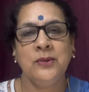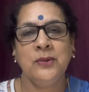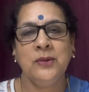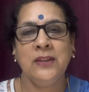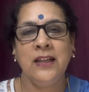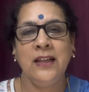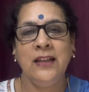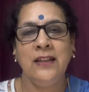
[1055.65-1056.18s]
Good
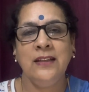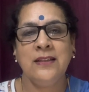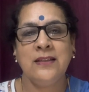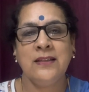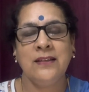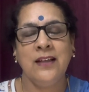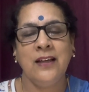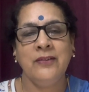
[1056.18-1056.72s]
night.
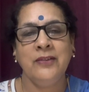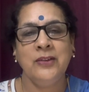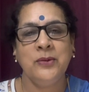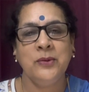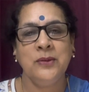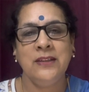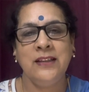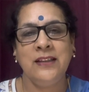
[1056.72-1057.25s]
Have a
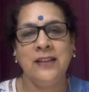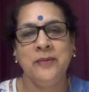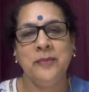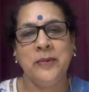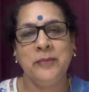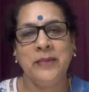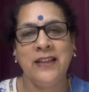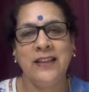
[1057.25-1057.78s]
good day.
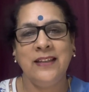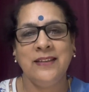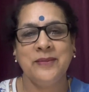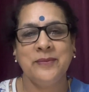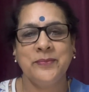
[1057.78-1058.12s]
Bye-bye.